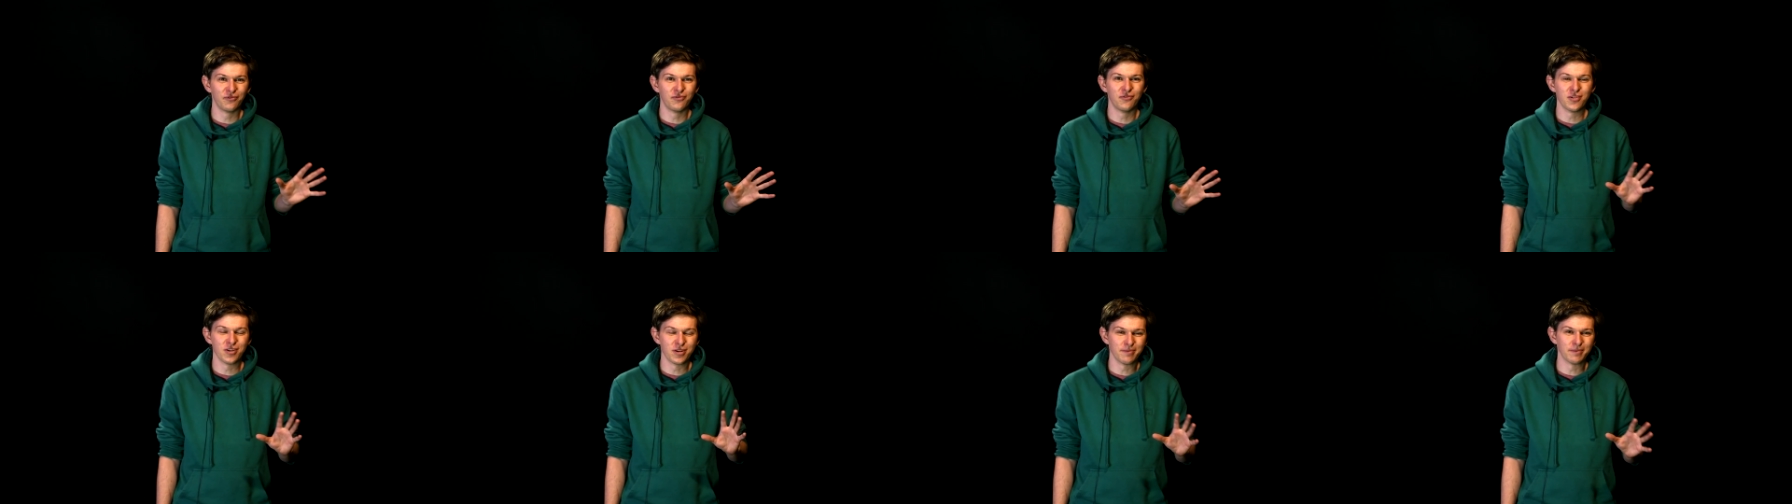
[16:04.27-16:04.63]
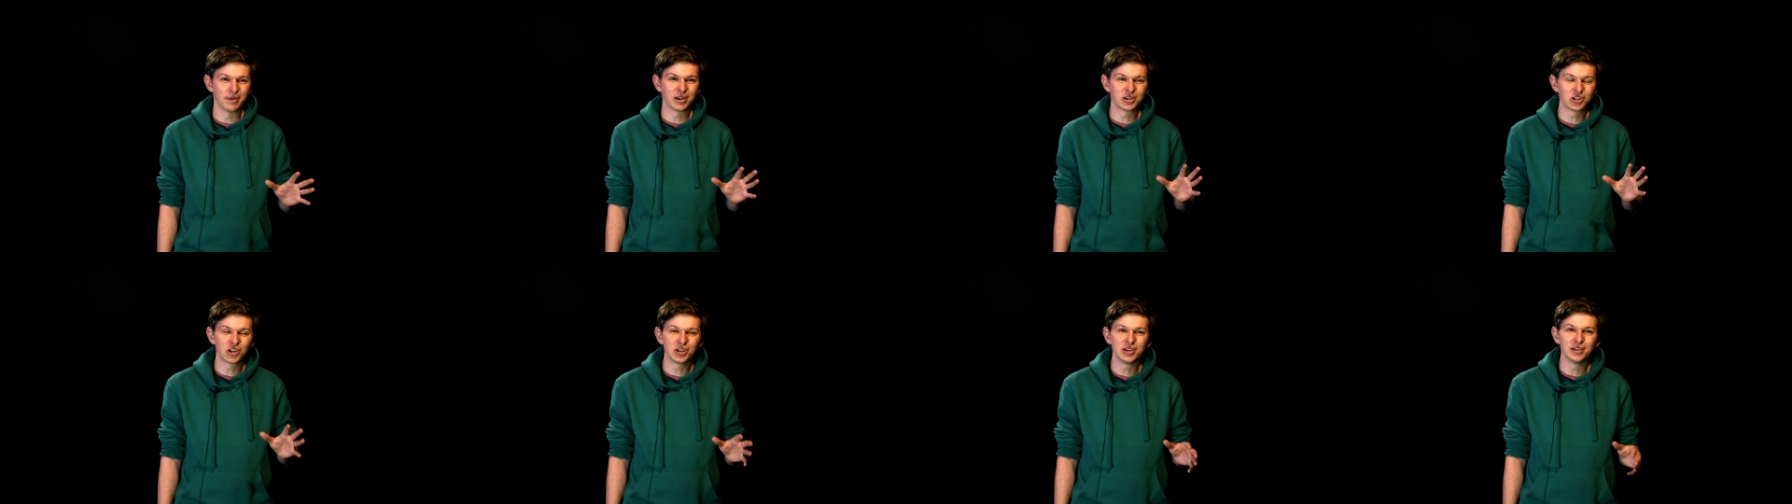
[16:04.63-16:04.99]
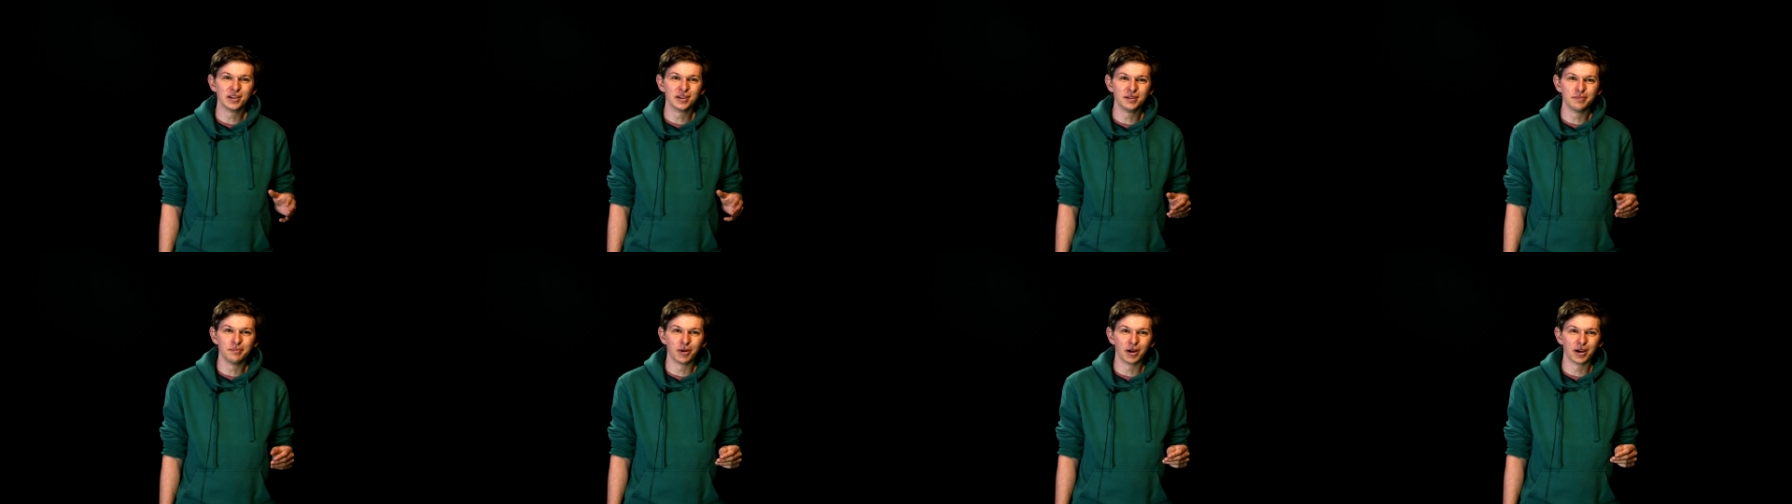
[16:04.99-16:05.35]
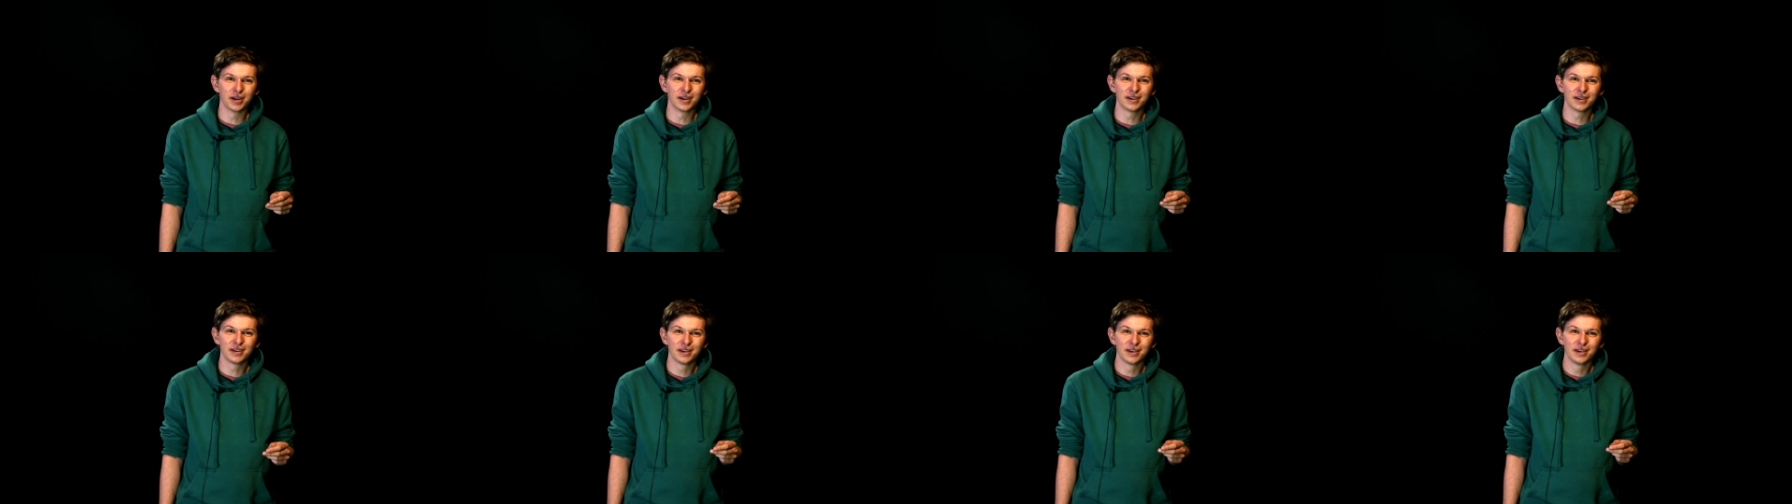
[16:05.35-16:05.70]
very much hindered
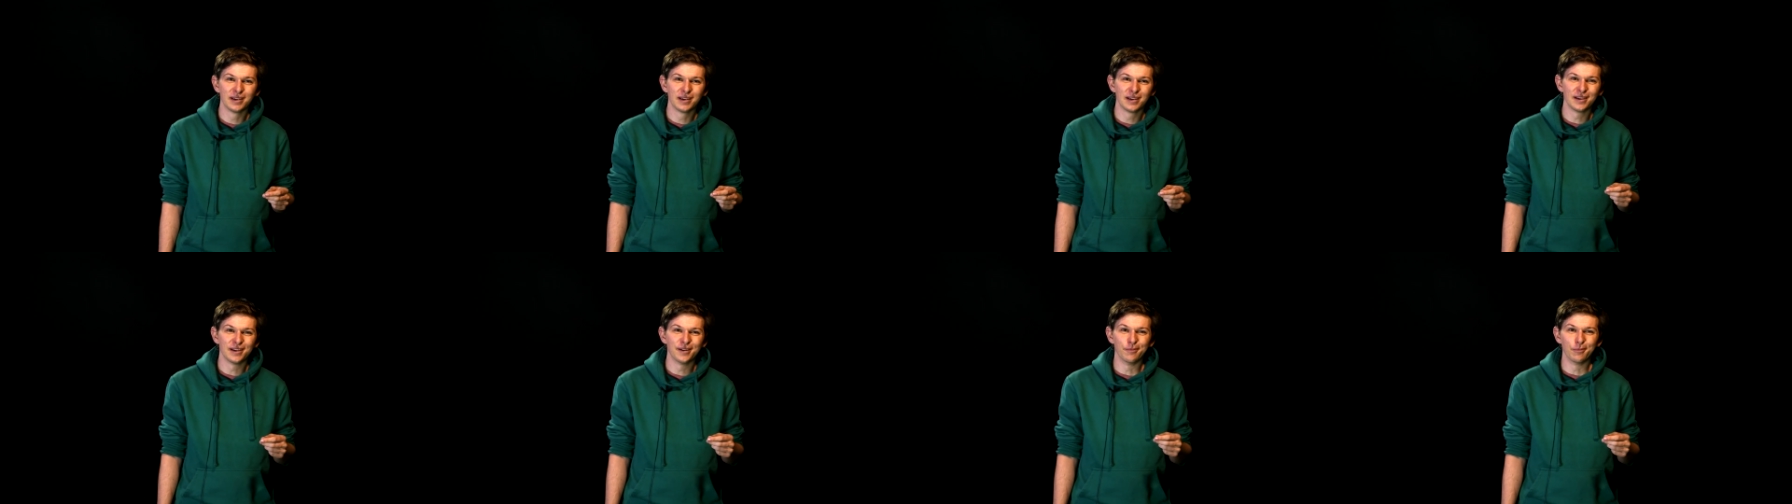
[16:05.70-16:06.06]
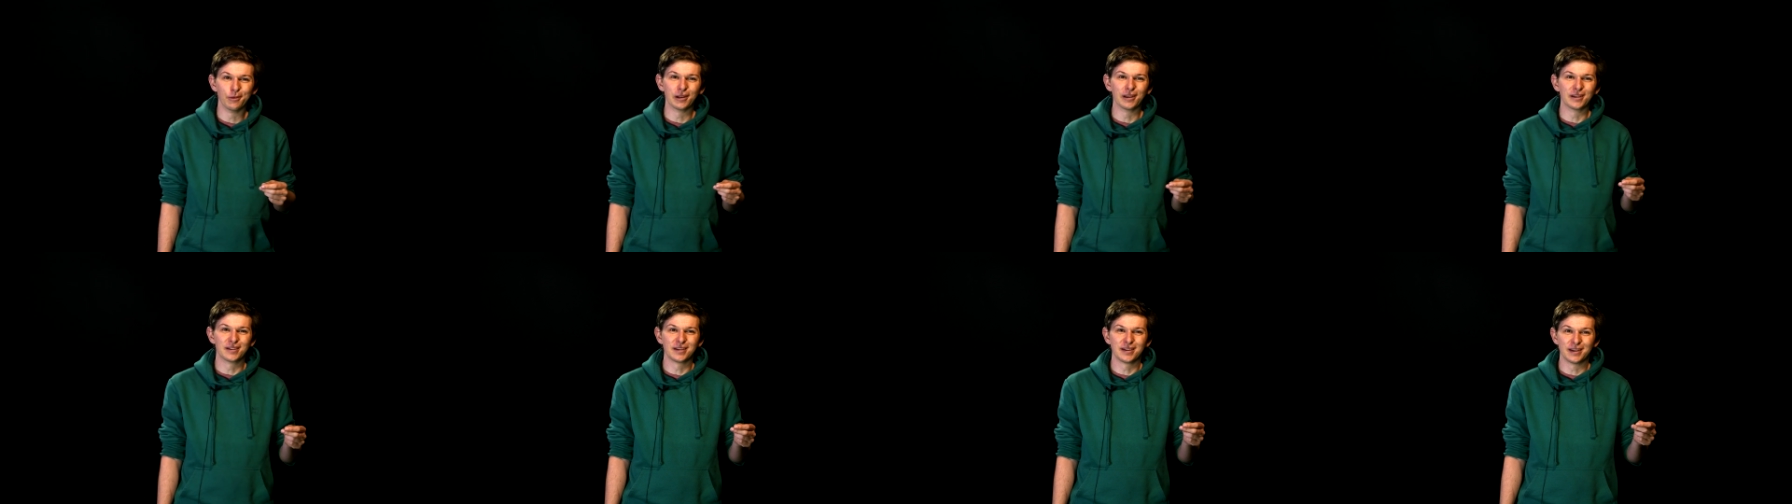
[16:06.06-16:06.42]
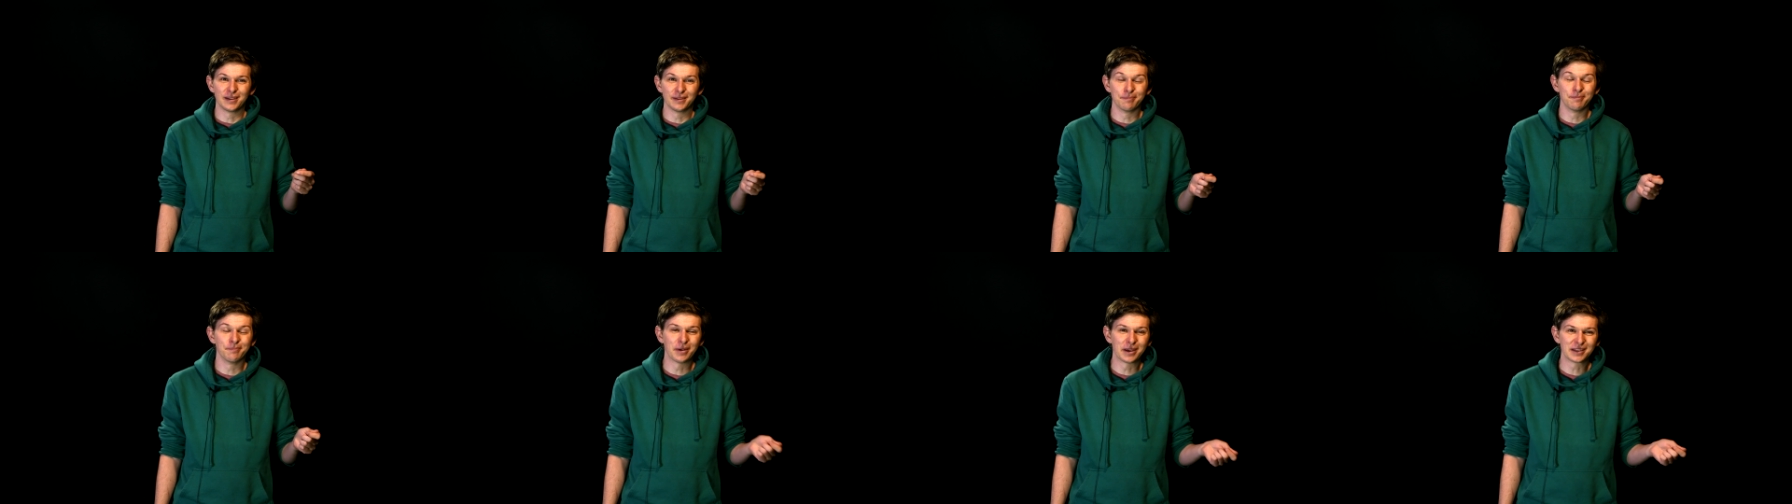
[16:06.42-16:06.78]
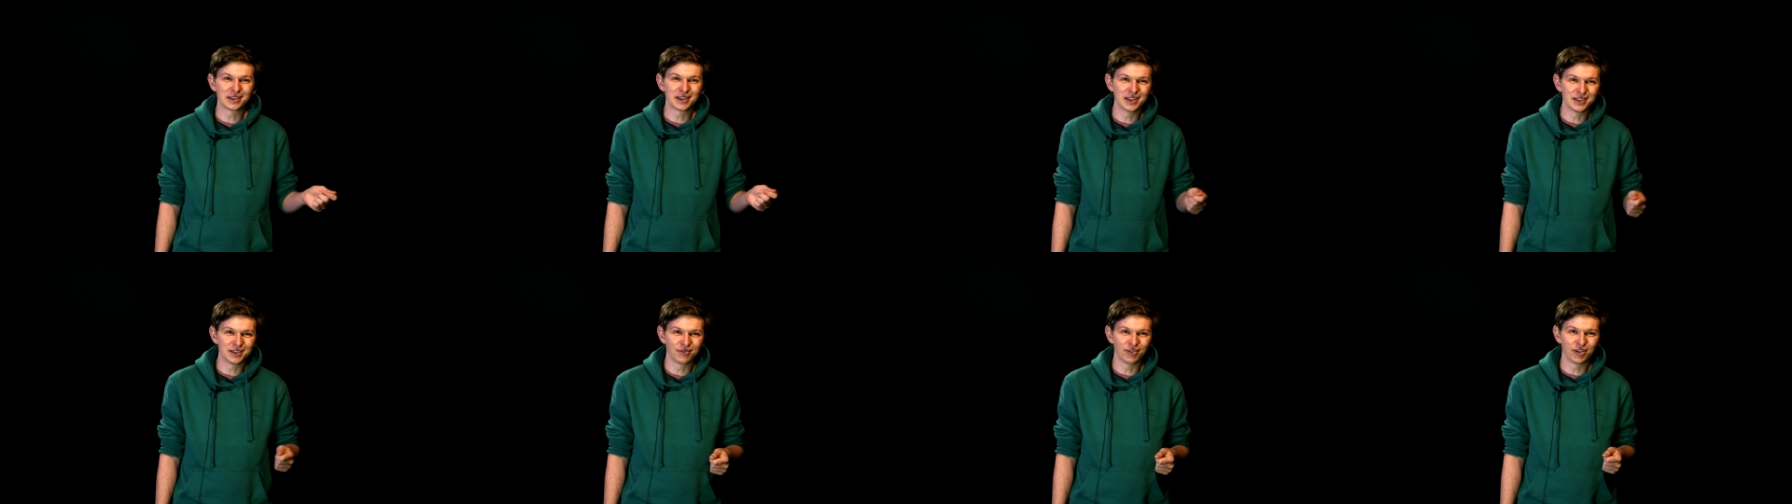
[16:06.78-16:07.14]
my ability to make
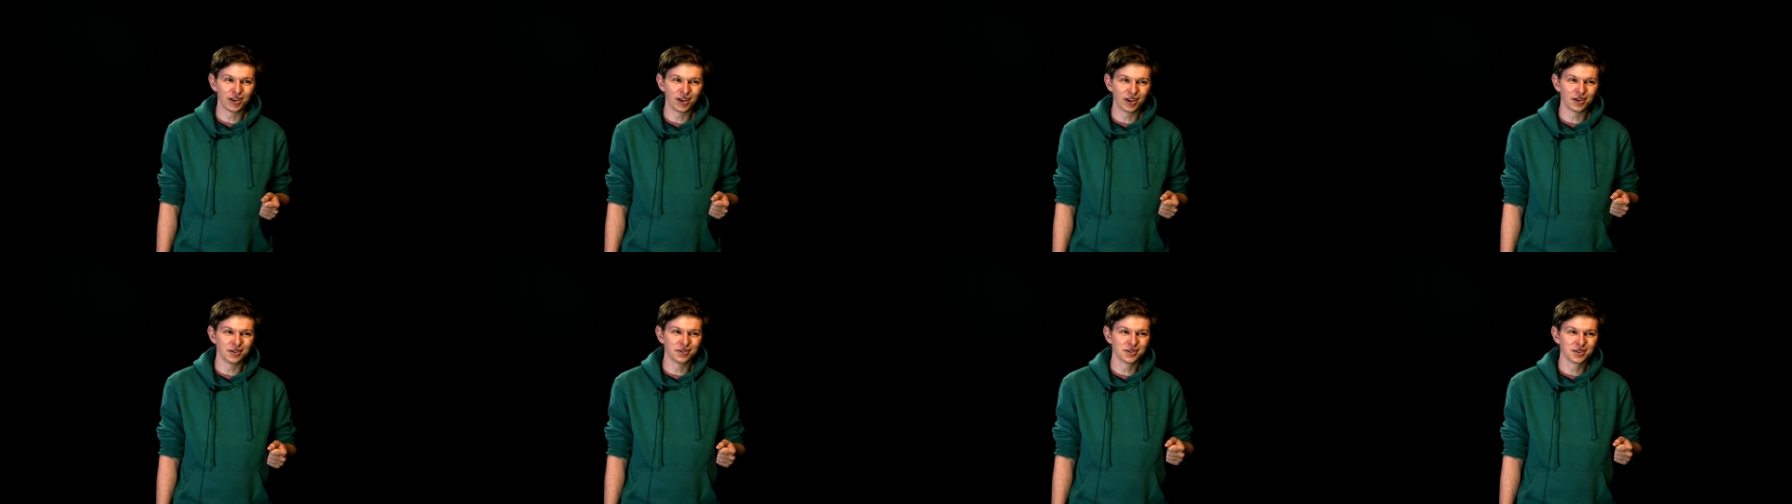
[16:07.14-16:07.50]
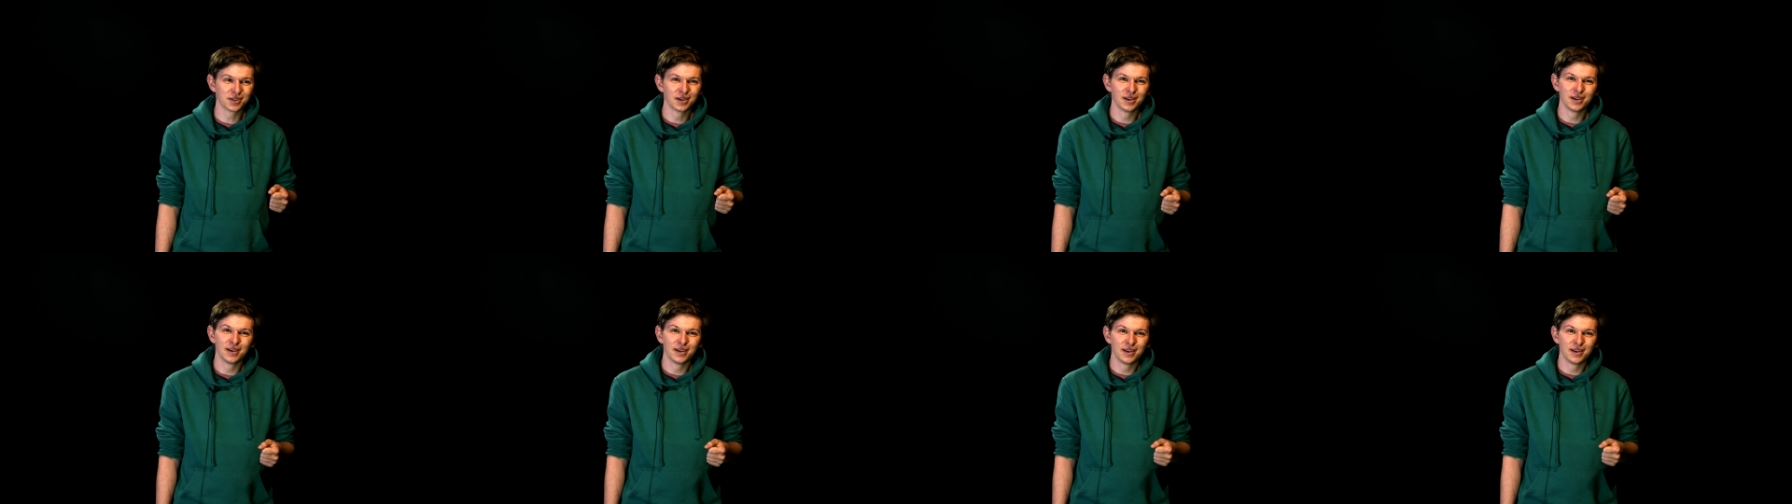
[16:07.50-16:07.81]
these videos.